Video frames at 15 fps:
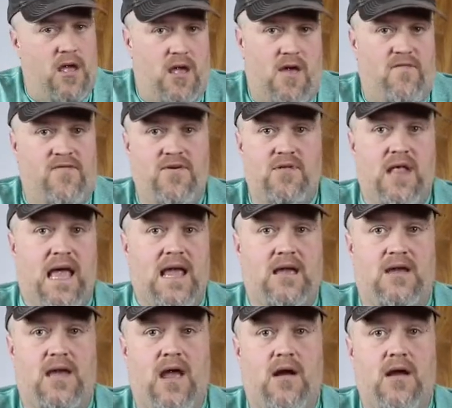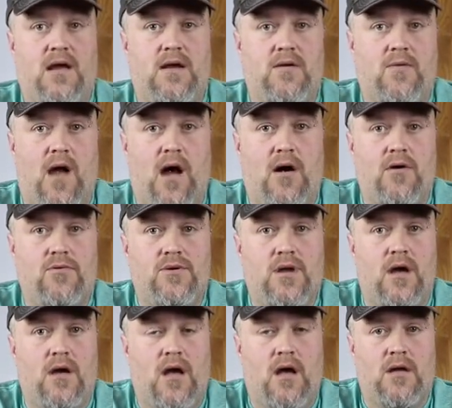if you like carrying around
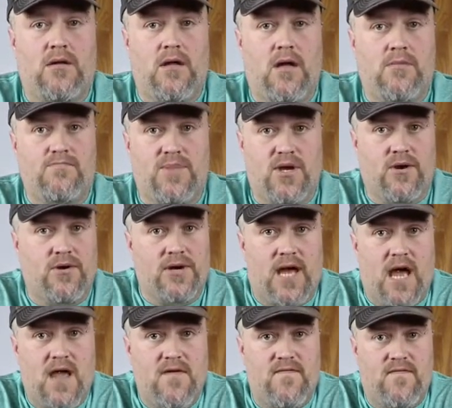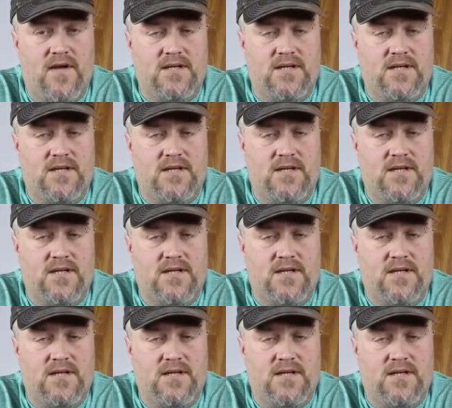a bigger knife